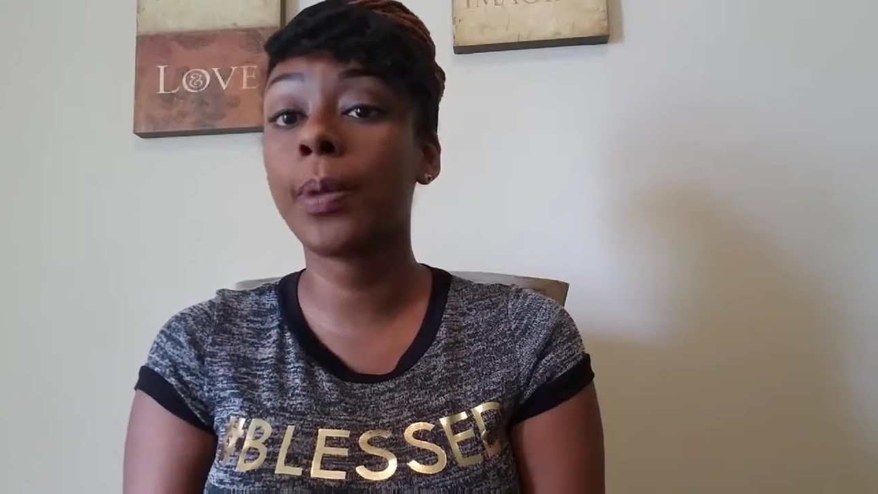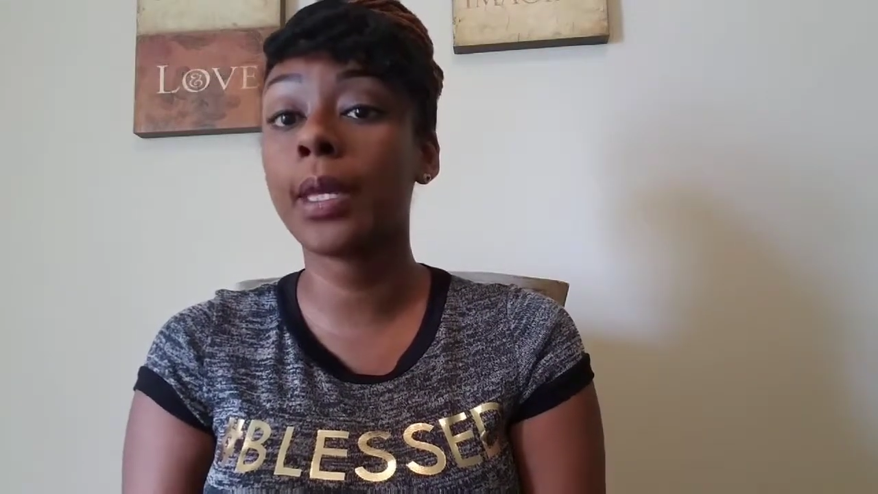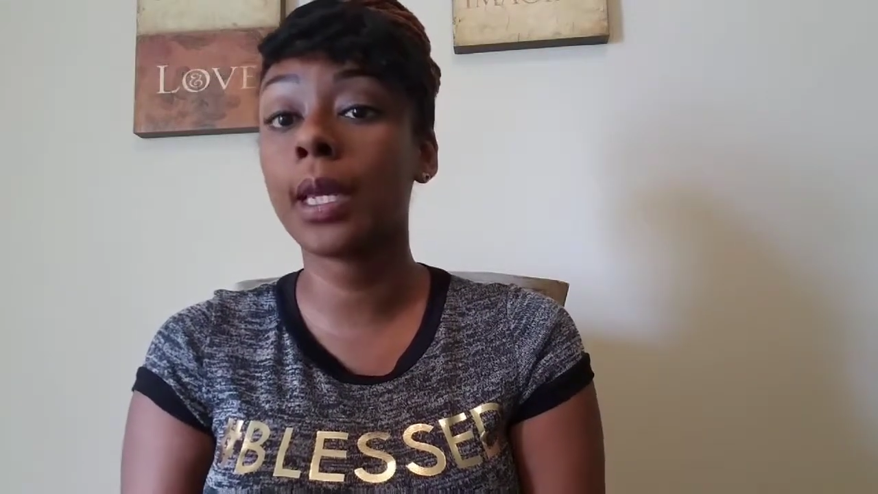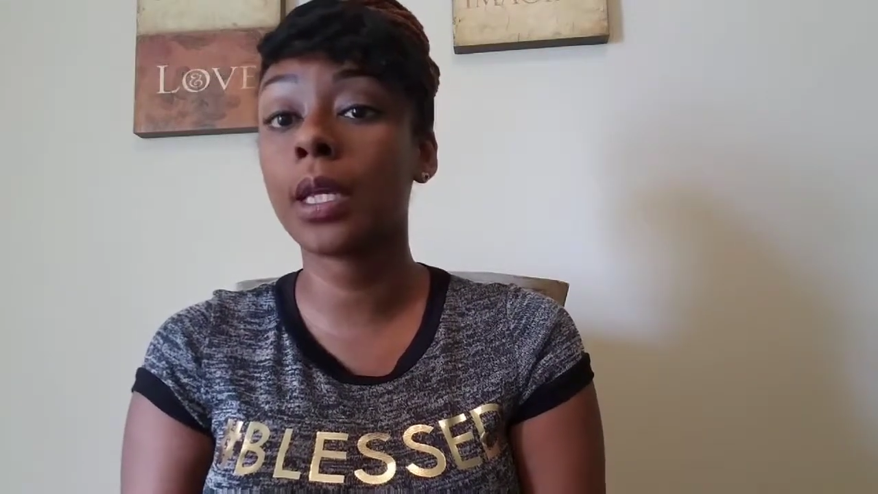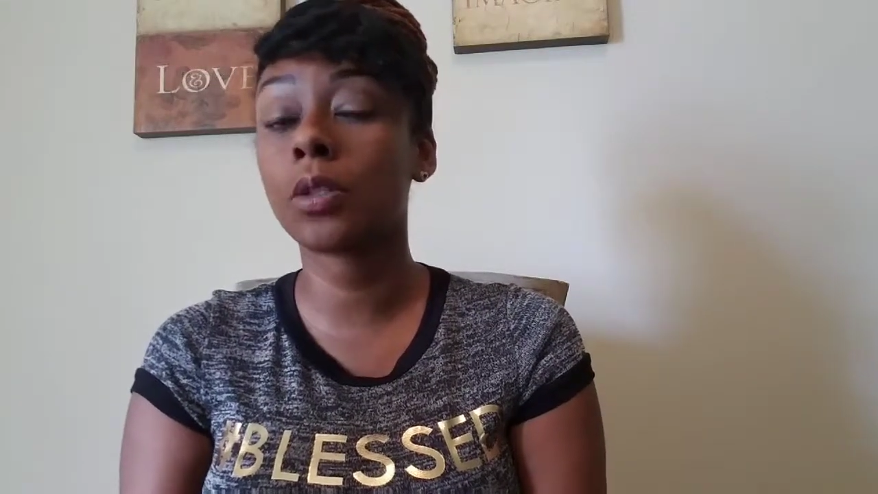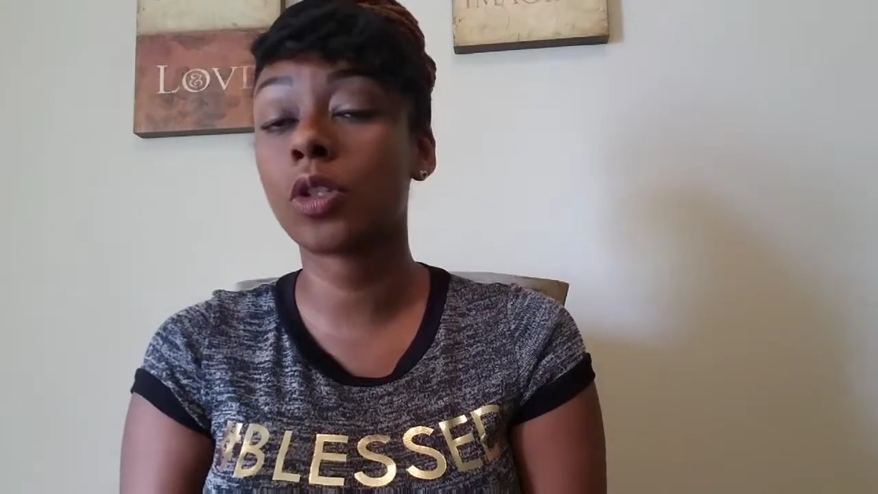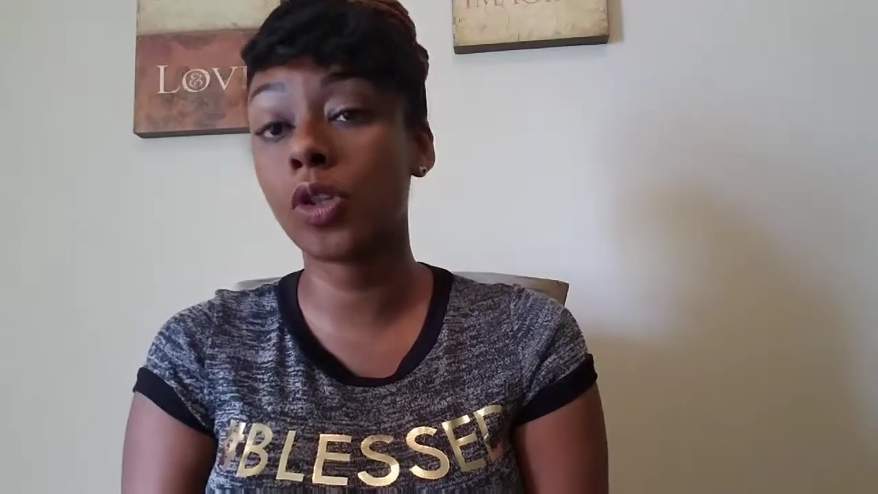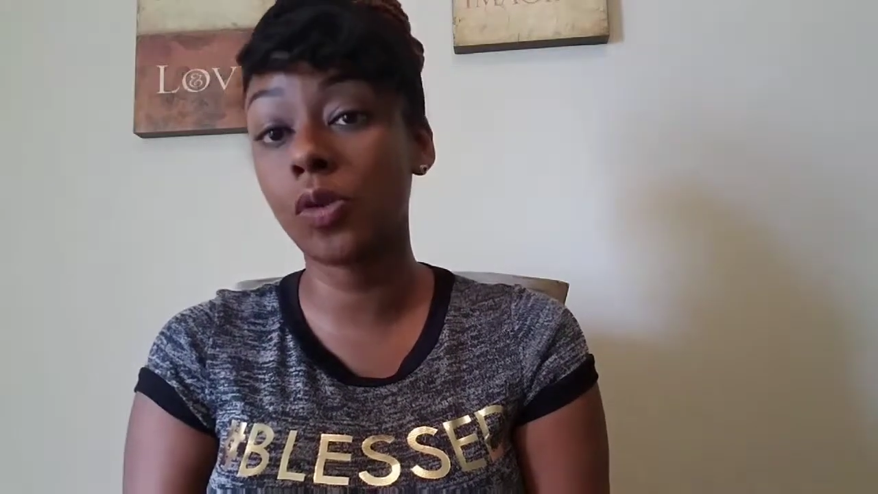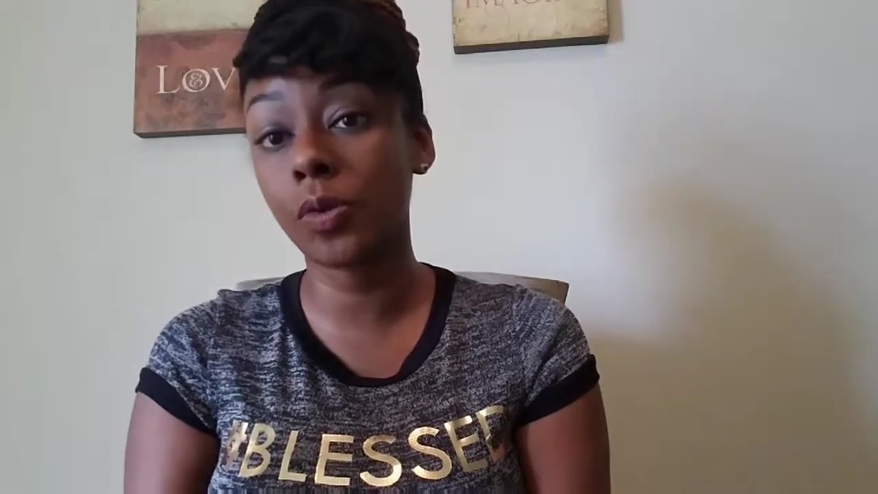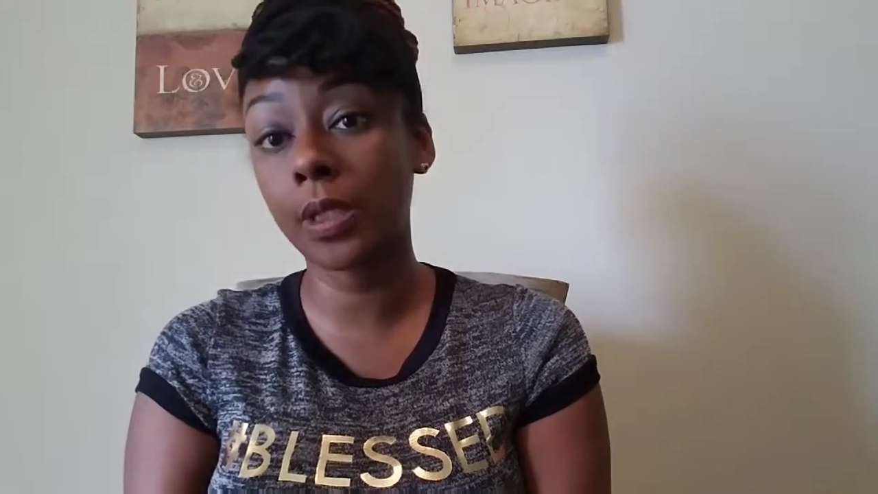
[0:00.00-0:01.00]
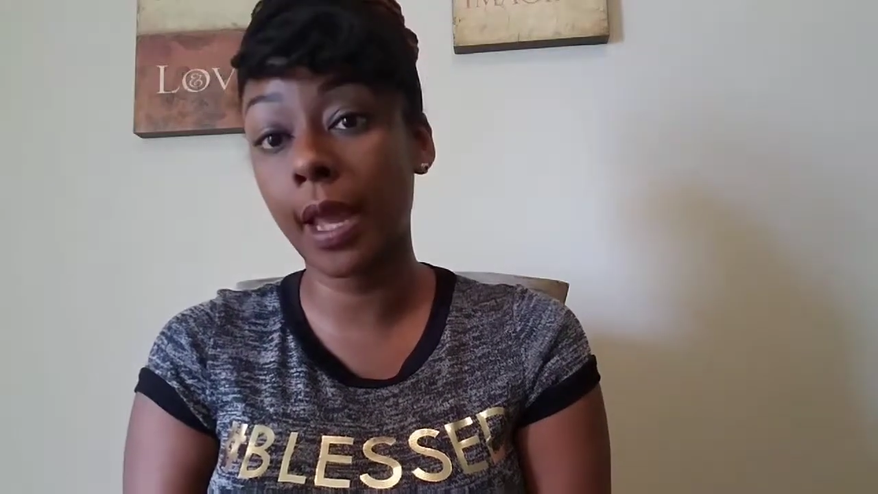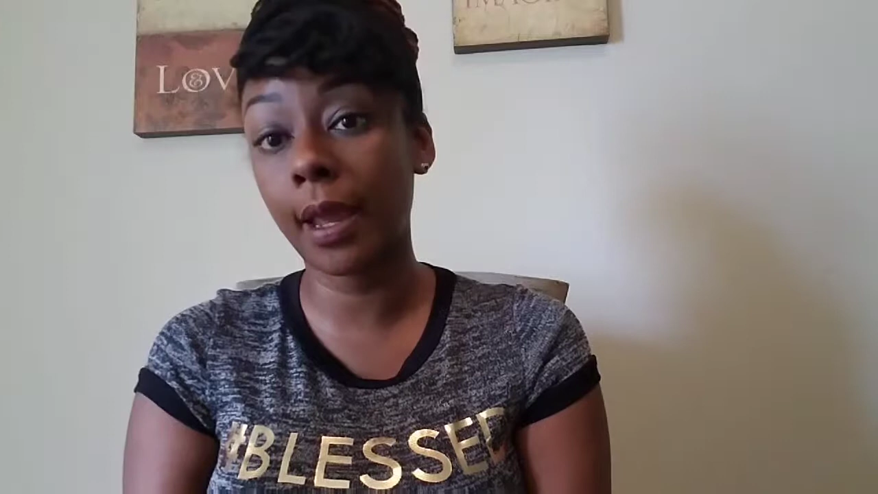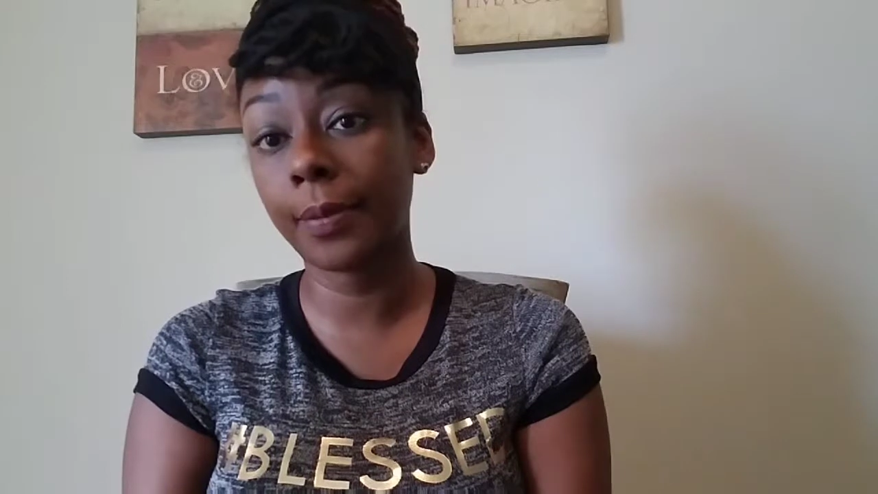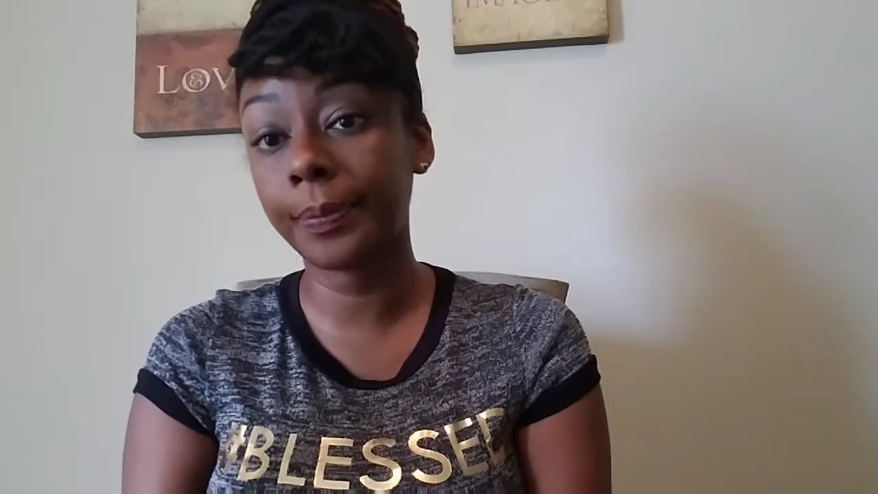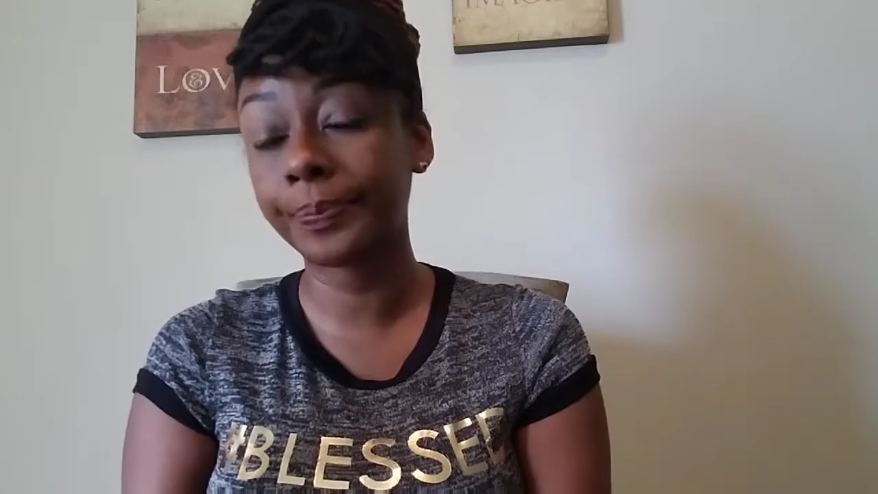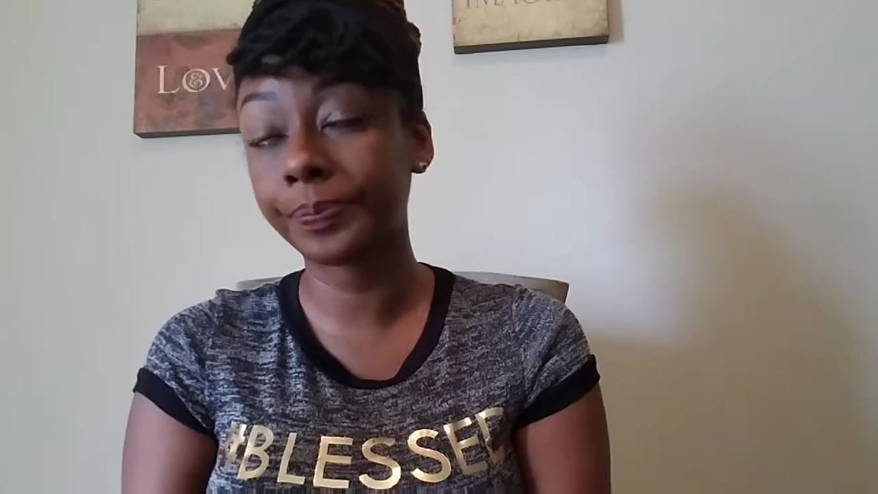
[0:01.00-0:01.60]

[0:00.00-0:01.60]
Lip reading: begin Tuesday.